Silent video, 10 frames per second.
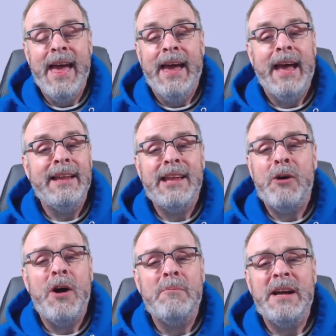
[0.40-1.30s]

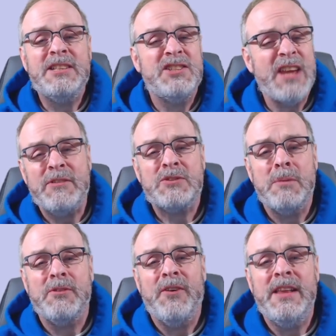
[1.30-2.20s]
Hello all my
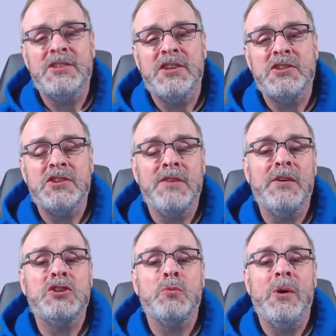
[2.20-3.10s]
JavaScript friends, this is the
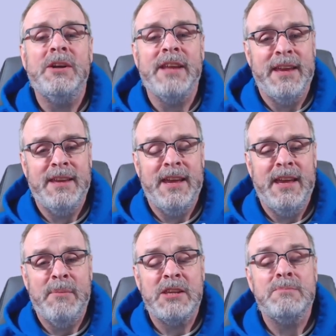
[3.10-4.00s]
Virtual Wide,
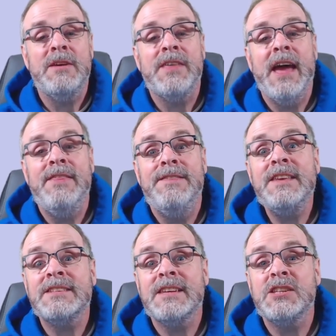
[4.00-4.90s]
aka Mike Smith, and
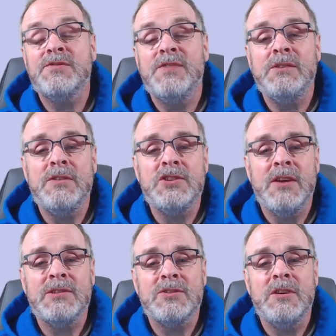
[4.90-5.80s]
this is Fun with
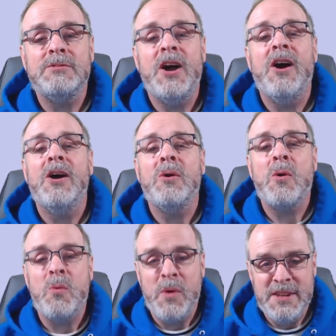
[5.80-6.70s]
JavaScript, our
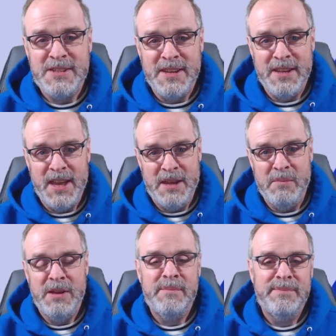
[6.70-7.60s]
racing
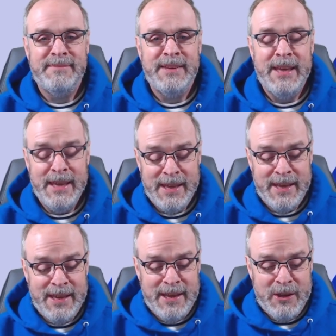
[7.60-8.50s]
game.
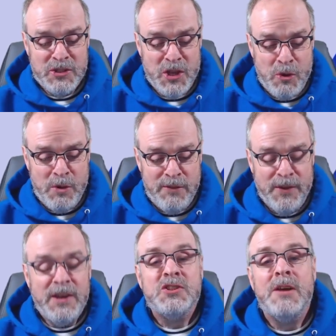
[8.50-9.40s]
So we
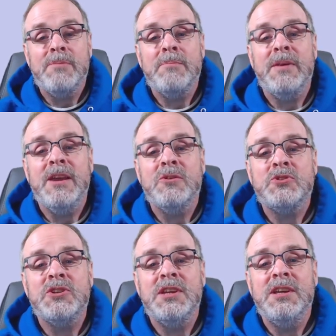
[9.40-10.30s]
finished up the
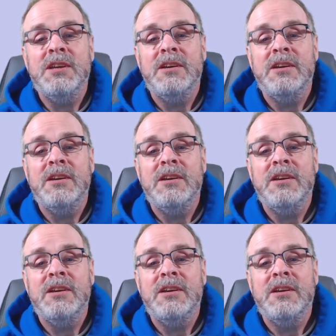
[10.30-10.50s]
POC.